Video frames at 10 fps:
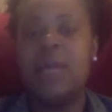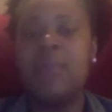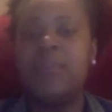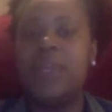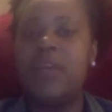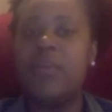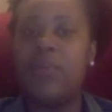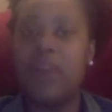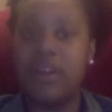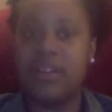Bill
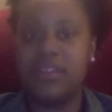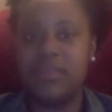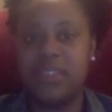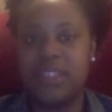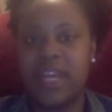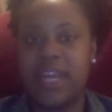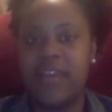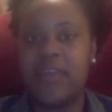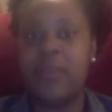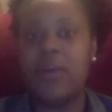Moyers would say
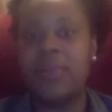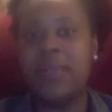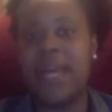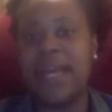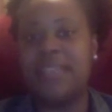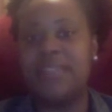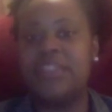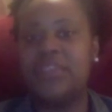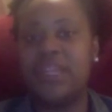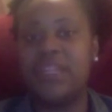the public has been
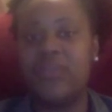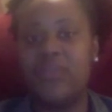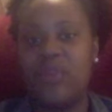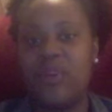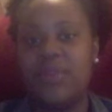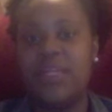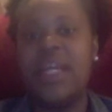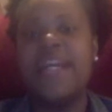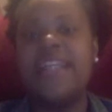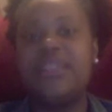transformed
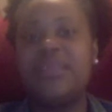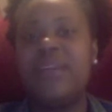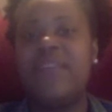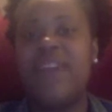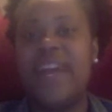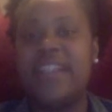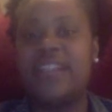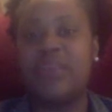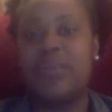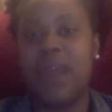into a vast
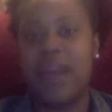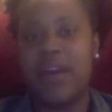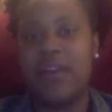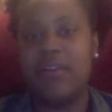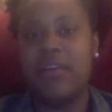crowd,